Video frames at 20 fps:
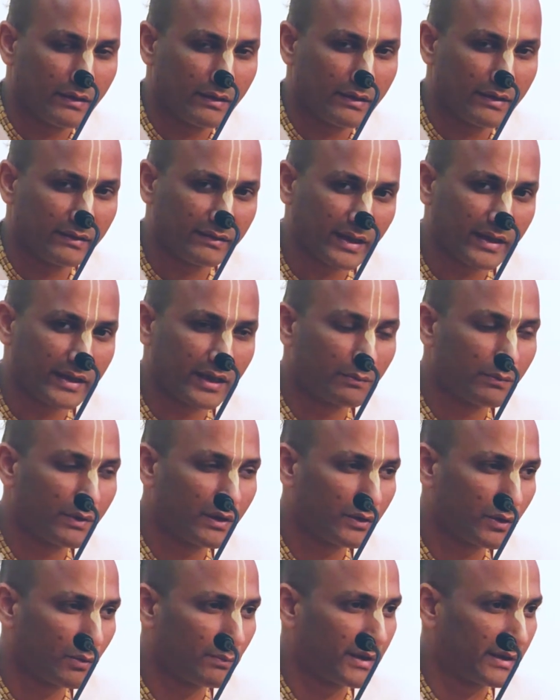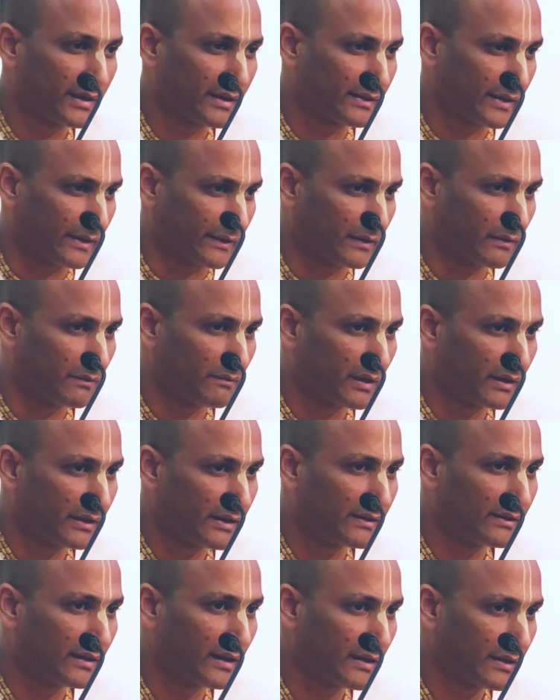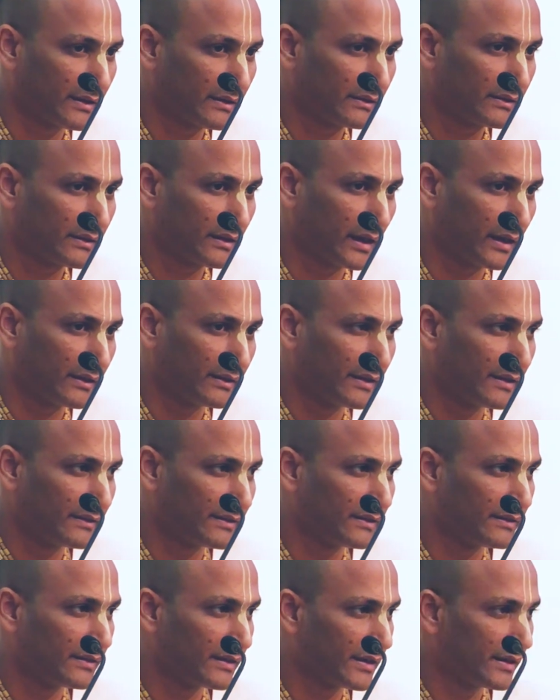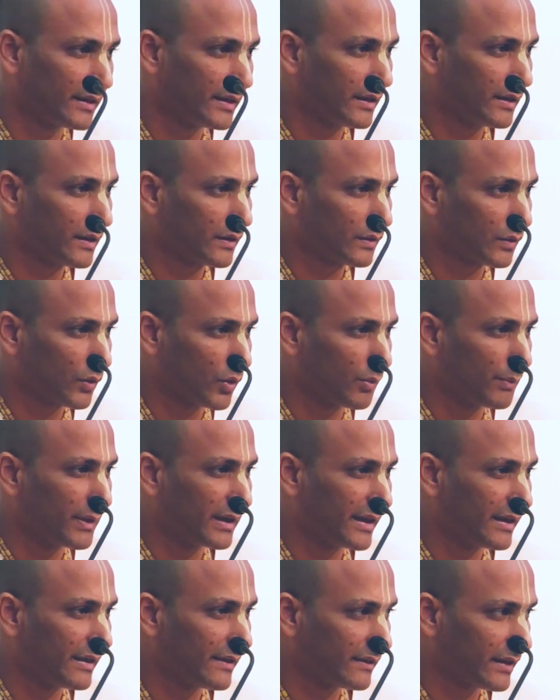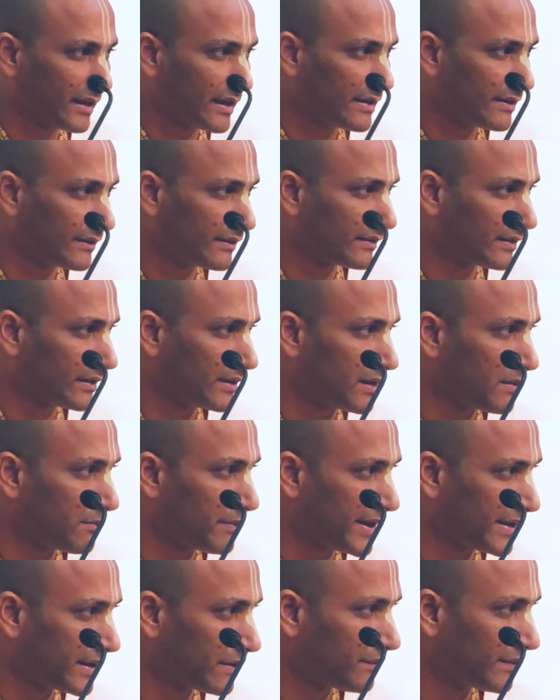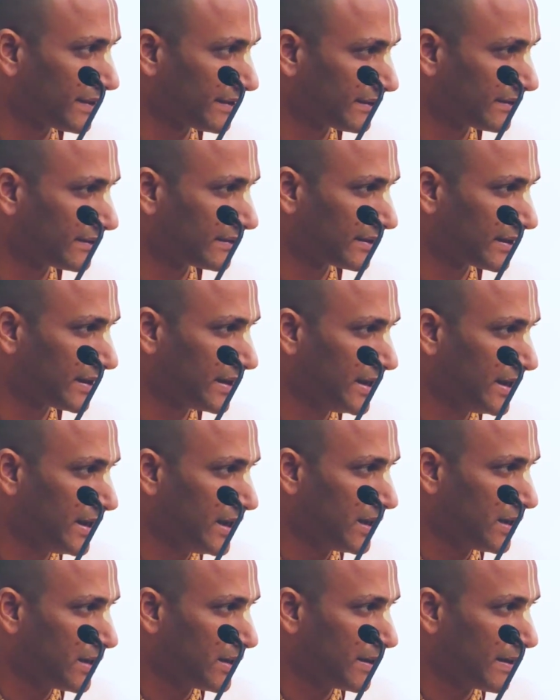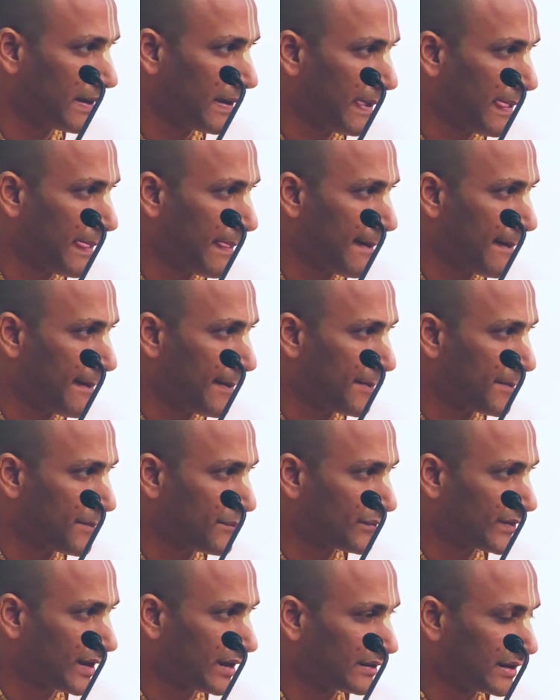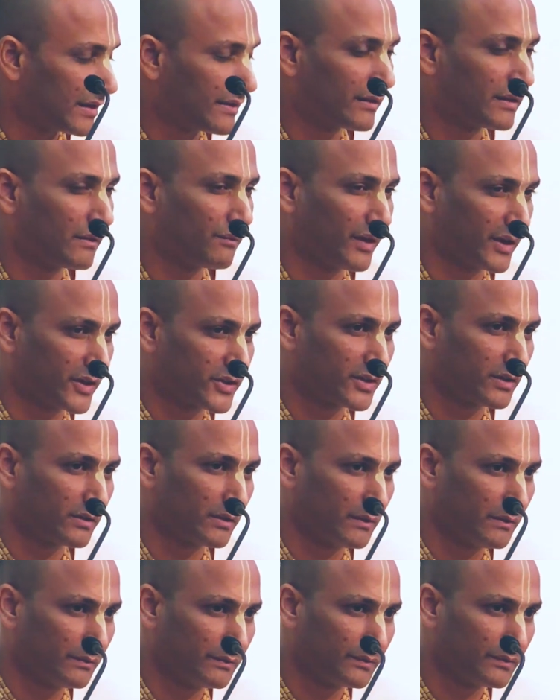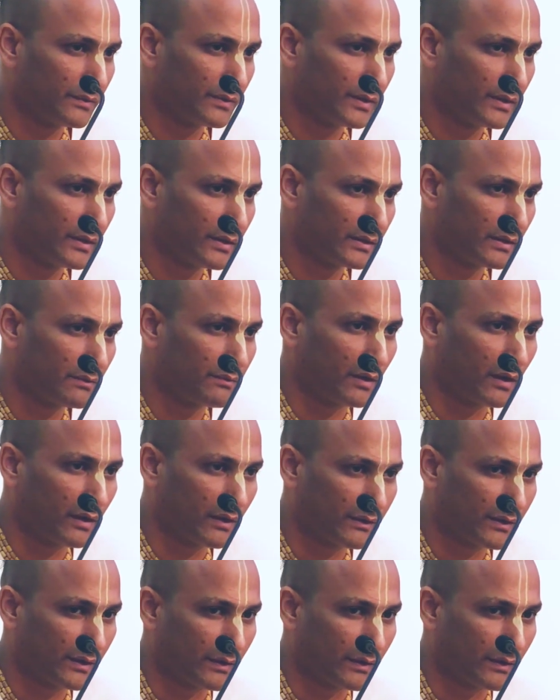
desirable to many things. One desire unnecessary, so many desires manifest, and that is a function of the false